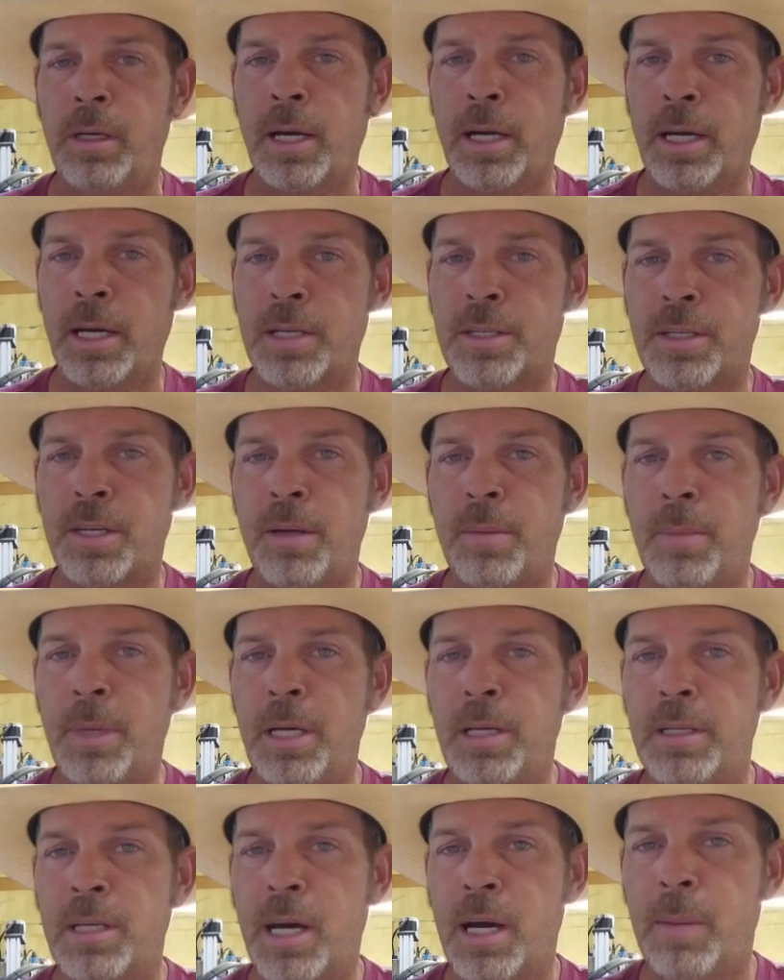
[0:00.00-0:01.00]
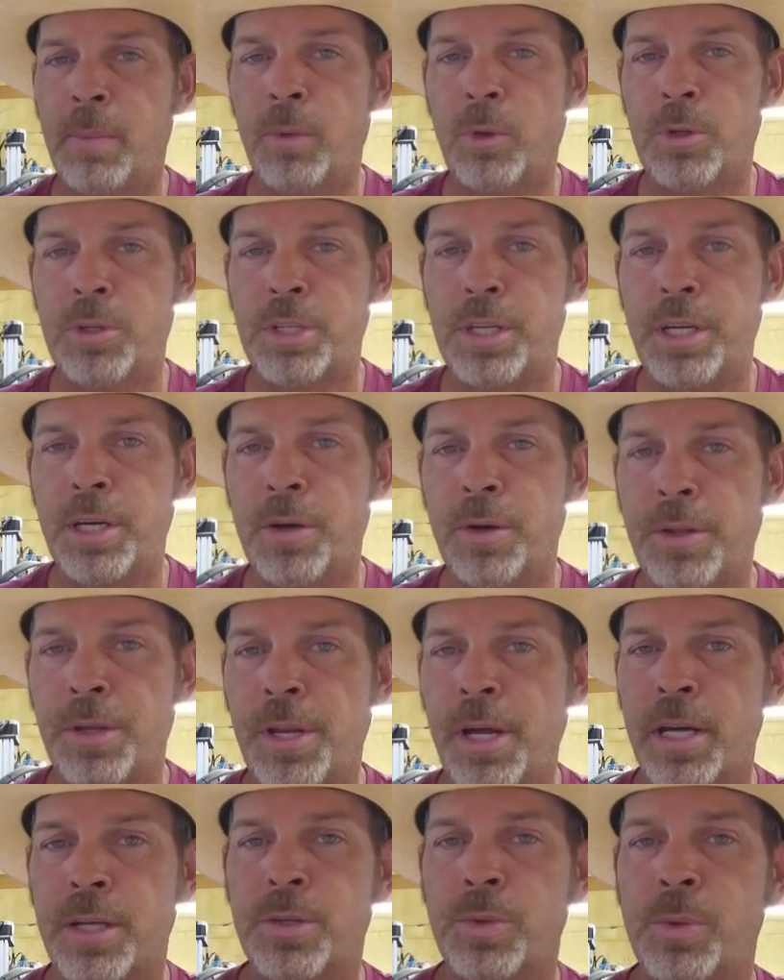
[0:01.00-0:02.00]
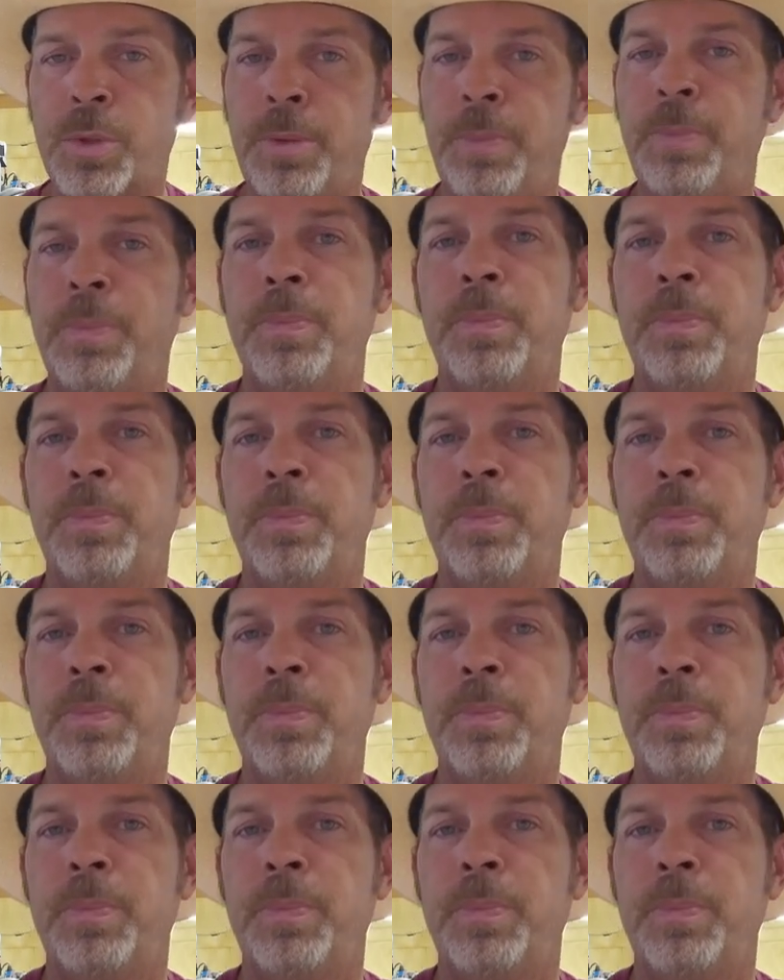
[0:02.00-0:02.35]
guess in the meantime, we'll see you on the next one.